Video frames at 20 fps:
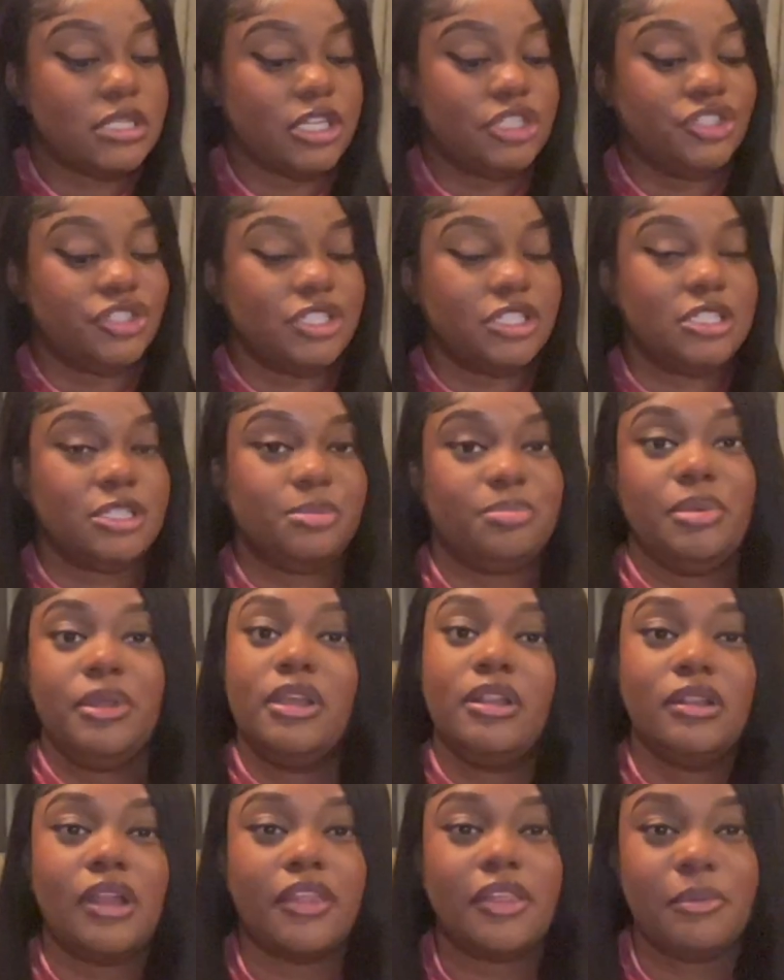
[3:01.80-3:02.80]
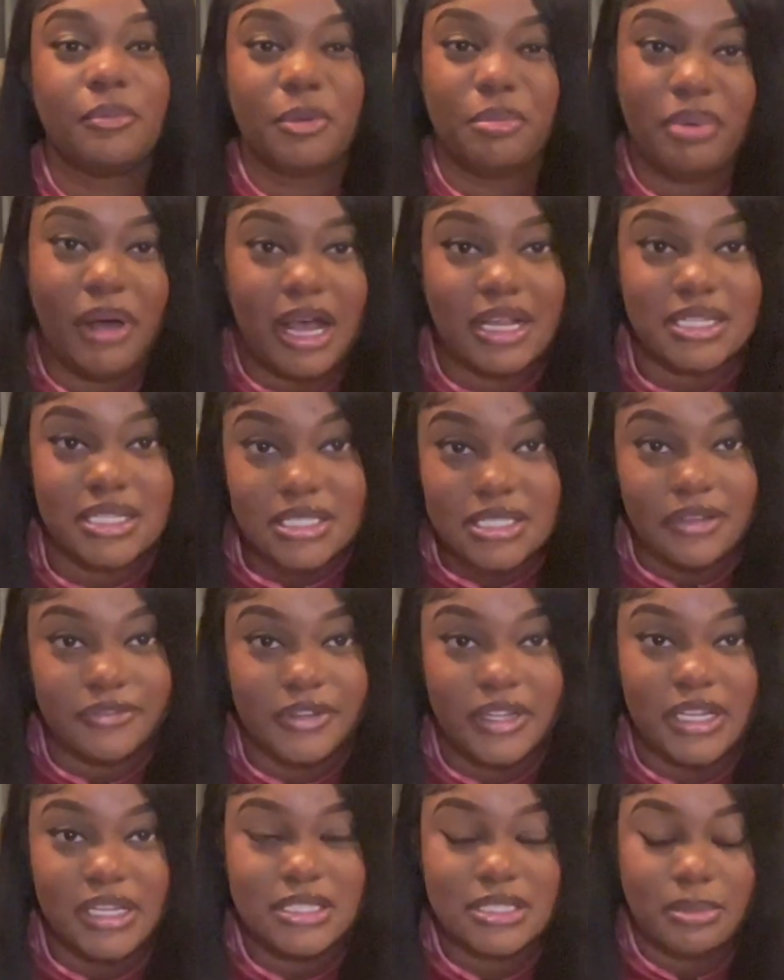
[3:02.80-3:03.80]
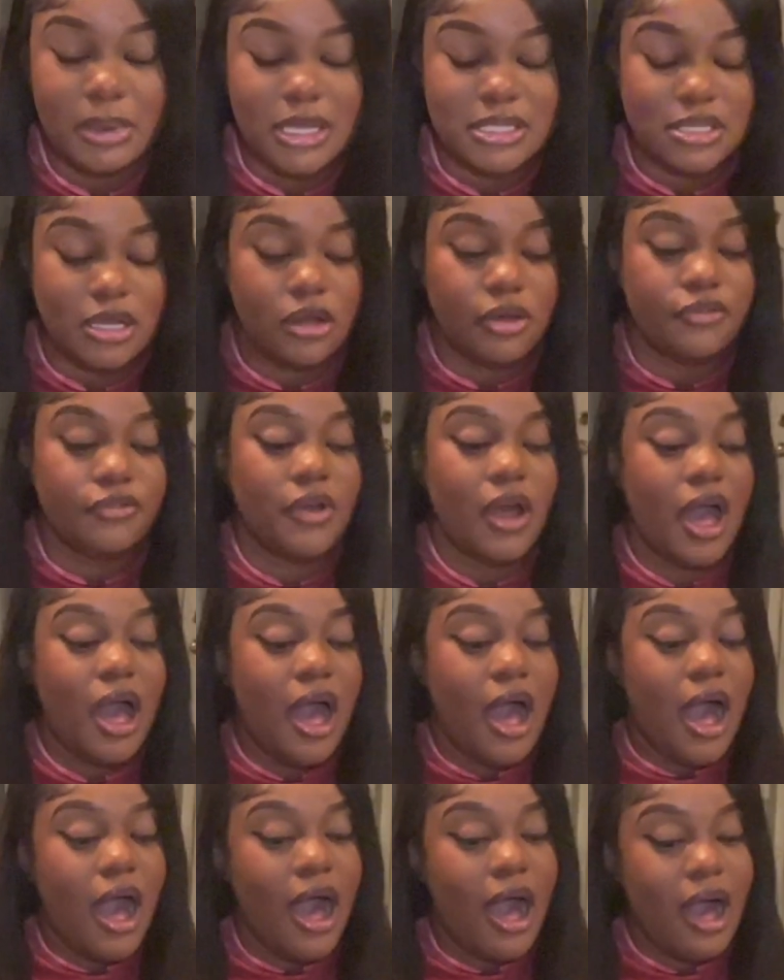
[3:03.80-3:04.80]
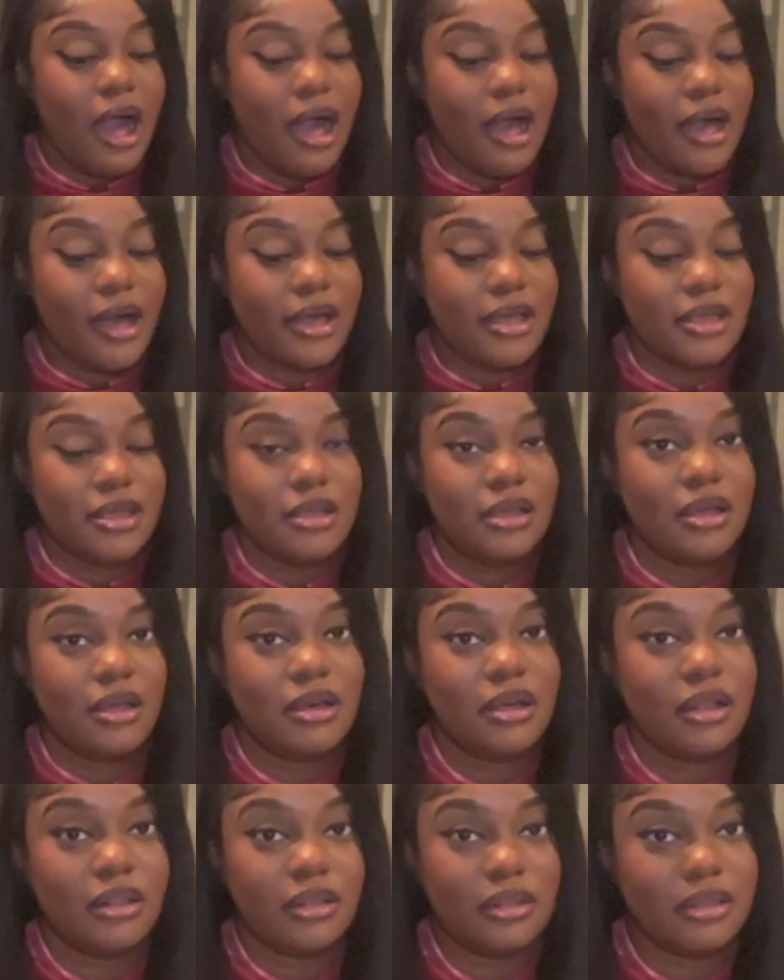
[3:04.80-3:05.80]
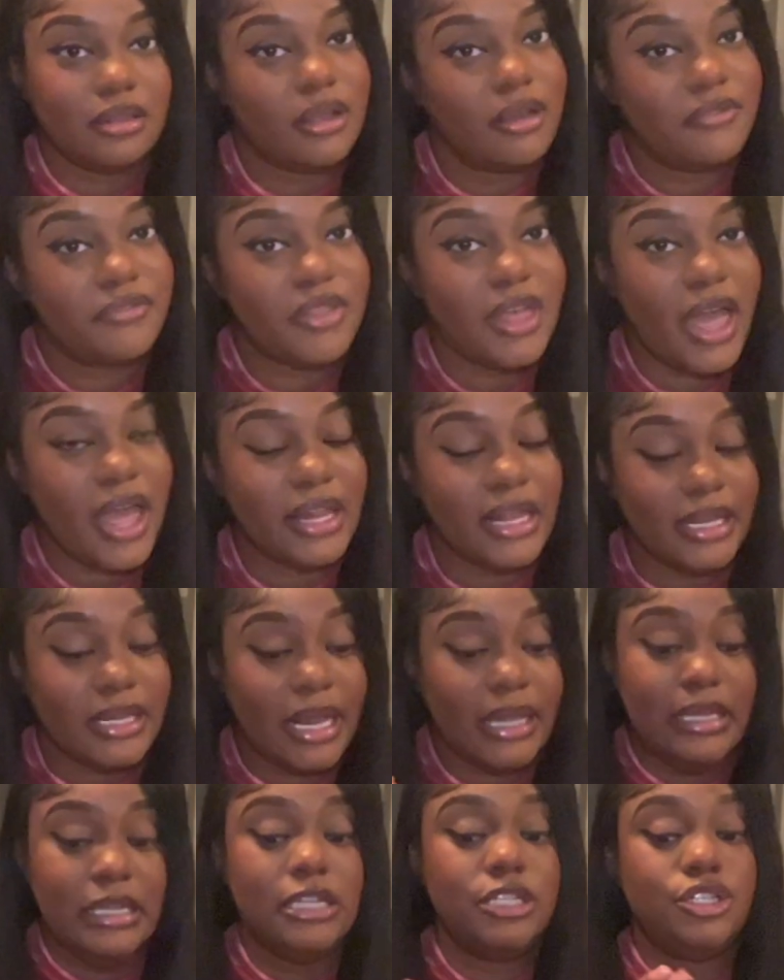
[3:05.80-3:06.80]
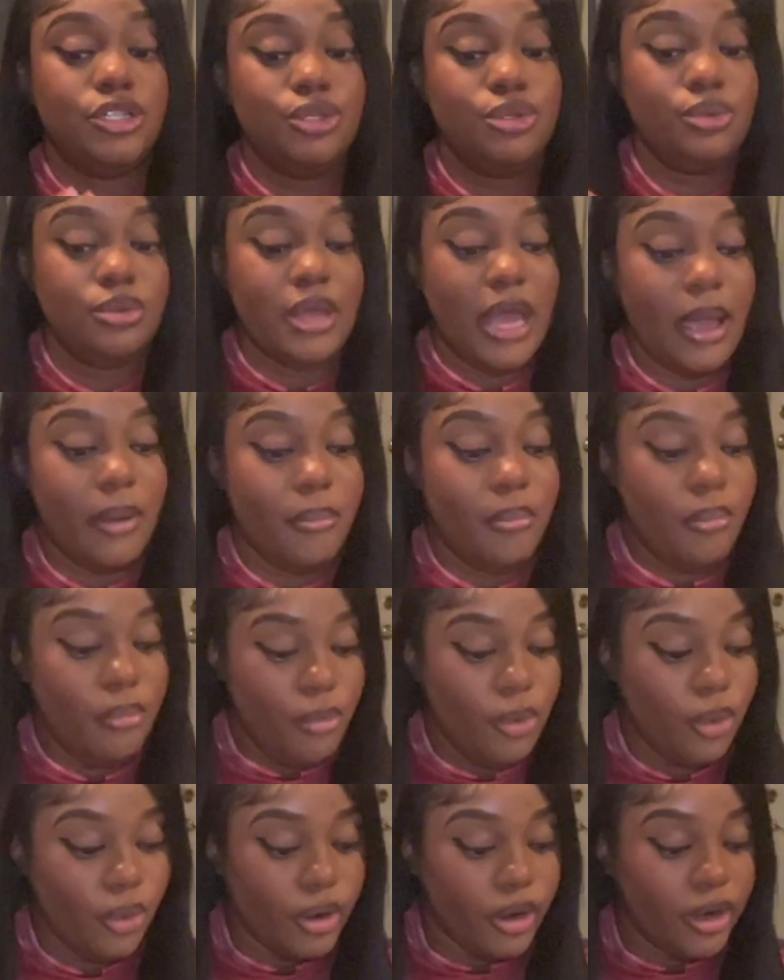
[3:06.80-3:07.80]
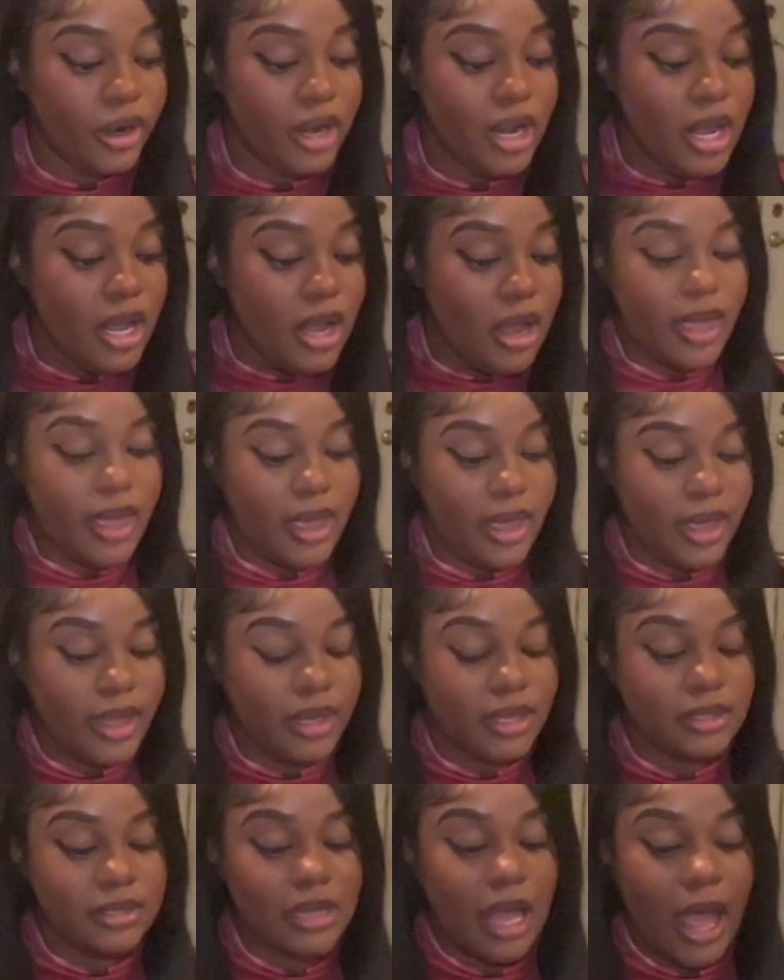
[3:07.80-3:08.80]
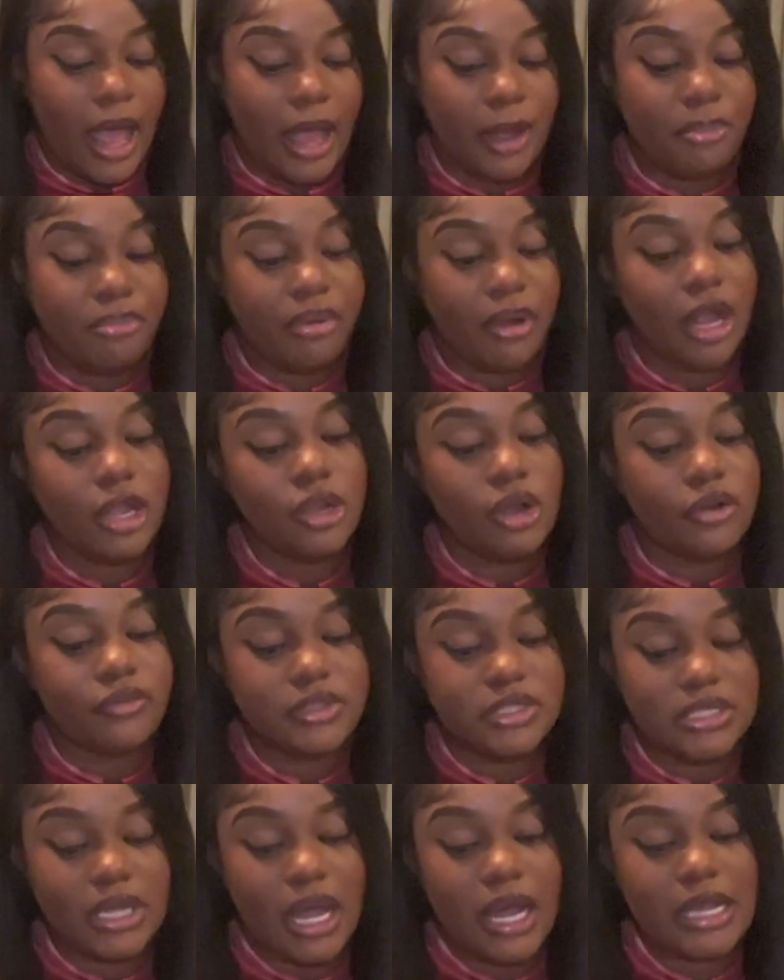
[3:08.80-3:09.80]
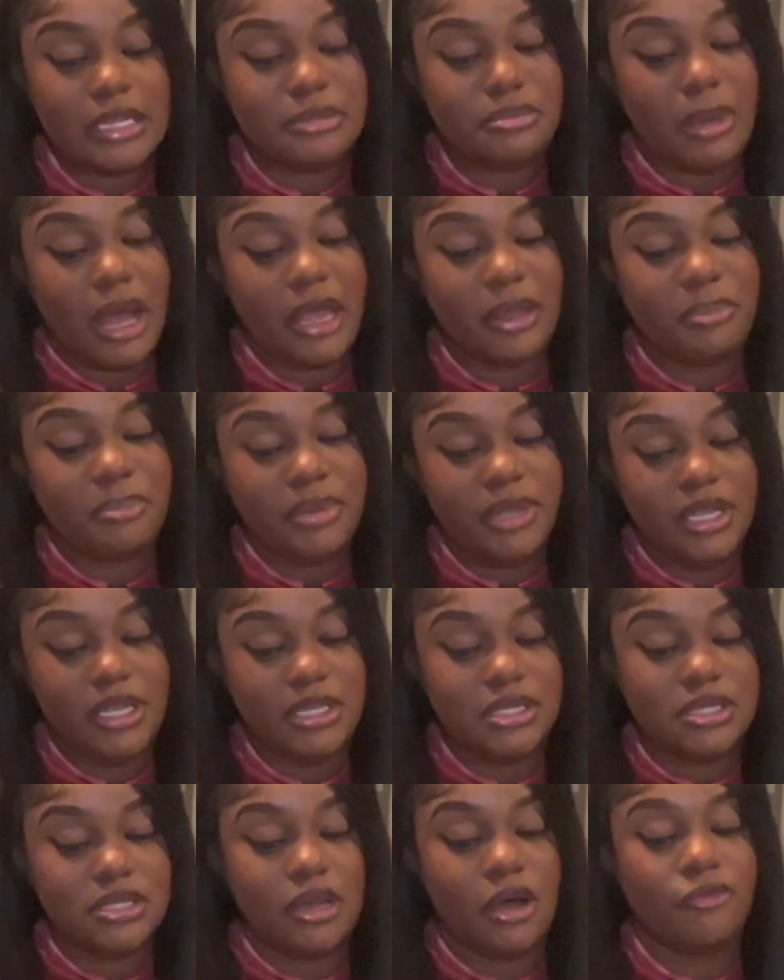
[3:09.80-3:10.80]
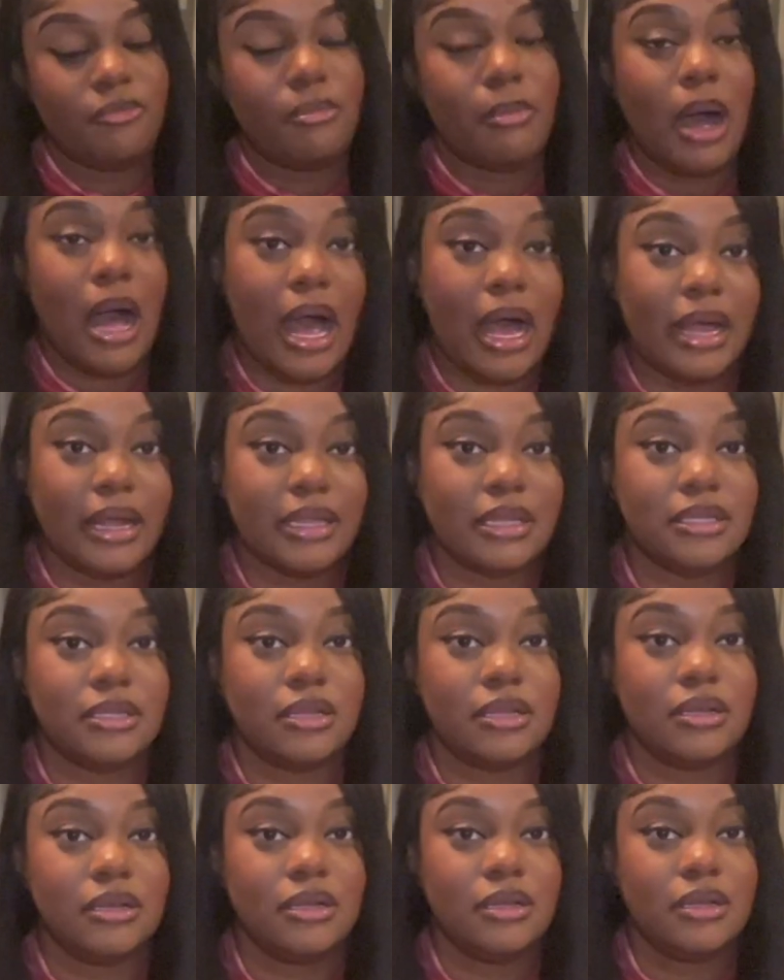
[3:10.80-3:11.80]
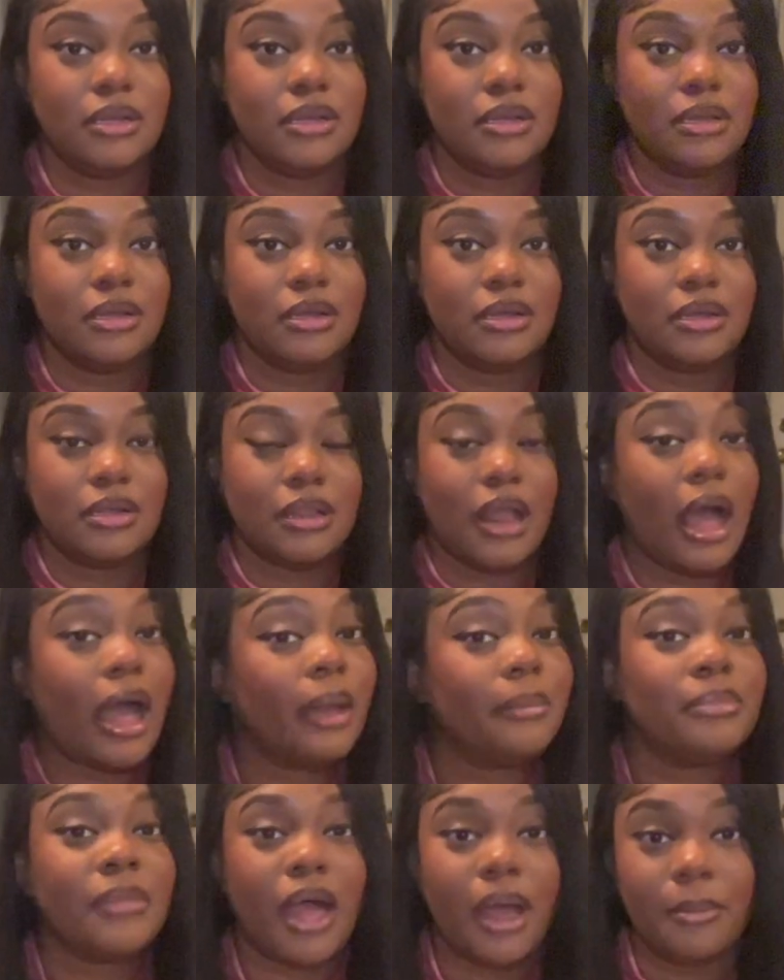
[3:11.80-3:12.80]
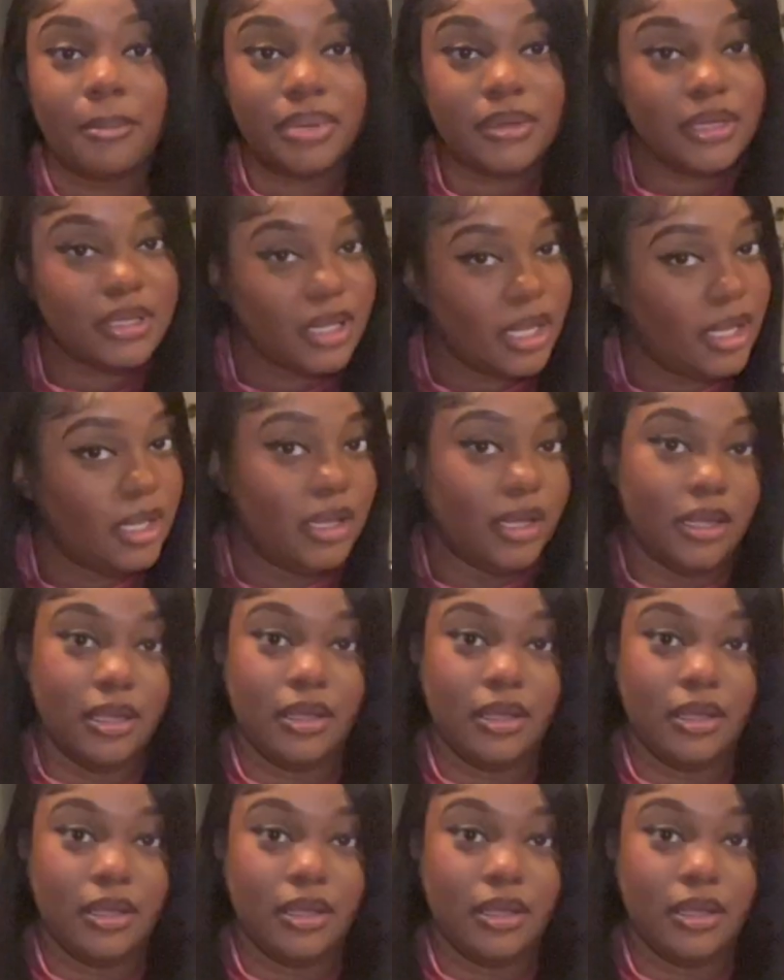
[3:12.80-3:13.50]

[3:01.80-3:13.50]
and just speak nothing but positivity into myself. I love that and I need to do that more. And I prioritize my peace of mind. I'm not playing.